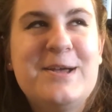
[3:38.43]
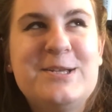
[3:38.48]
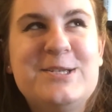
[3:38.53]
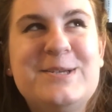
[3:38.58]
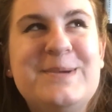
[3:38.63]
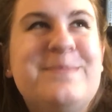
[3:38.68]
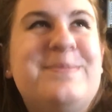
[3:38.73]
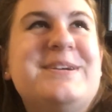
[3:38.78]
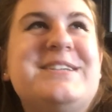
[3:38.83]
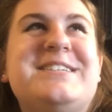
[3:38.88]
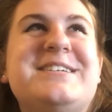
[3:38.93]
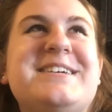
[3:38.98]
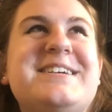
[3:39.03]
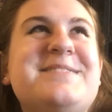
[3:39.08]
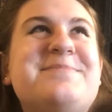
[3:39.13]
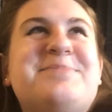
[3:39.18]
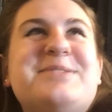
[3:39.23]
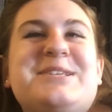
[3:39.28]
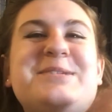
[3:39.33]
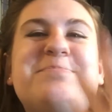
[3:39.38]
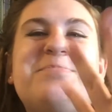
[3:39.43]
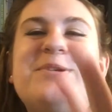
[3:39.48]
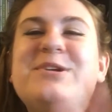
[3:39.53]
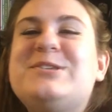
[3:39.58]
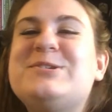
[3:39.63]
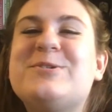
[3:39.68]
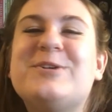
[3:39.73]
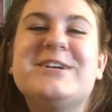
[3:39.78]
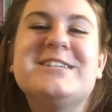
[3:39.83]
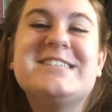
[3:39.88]
to put
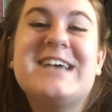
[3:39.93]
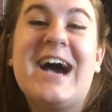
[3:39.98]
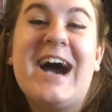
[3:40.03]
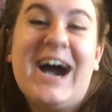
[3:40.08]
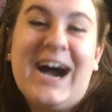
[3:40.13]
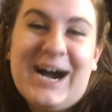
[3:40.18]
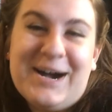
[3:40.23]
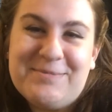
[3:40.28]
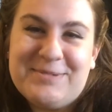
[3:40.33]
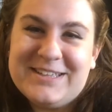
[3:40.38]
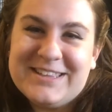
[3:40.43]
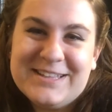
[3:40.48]
towards a hobby.